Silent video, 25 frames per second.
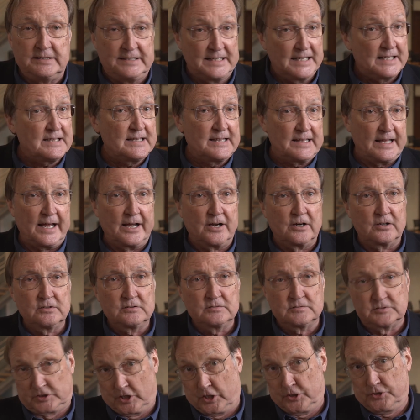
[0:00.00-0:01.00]
did there,
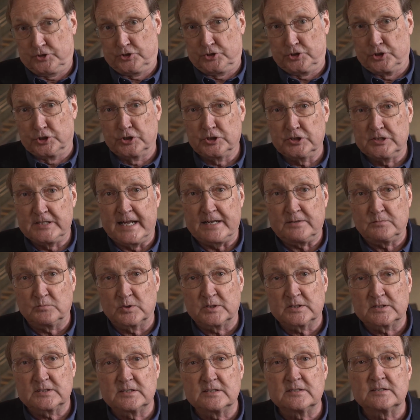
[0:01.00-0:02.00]
does your
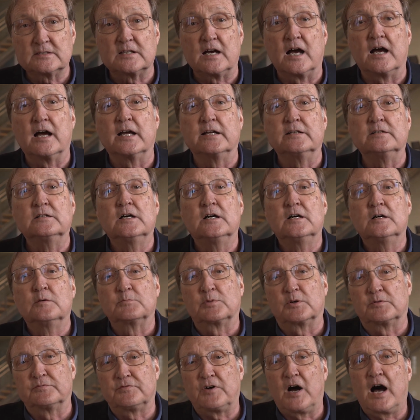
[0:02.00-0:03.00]
network design
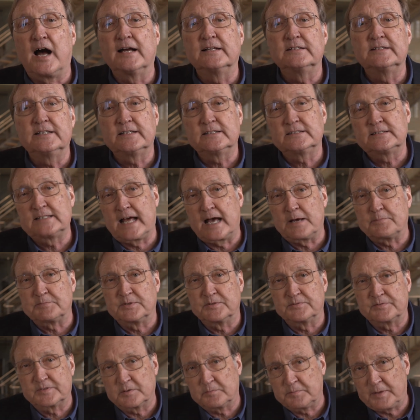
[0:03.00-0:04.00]
provide the
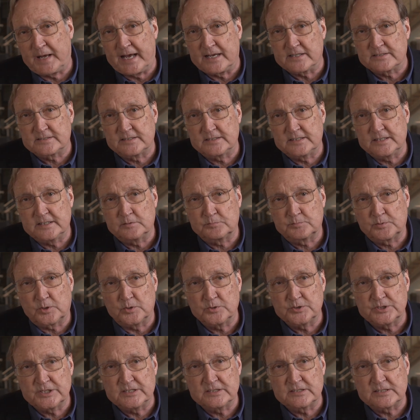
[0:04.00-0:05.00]
adaptive capacity
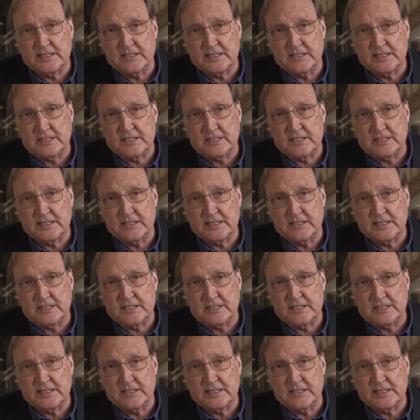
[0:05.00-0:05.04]
approaching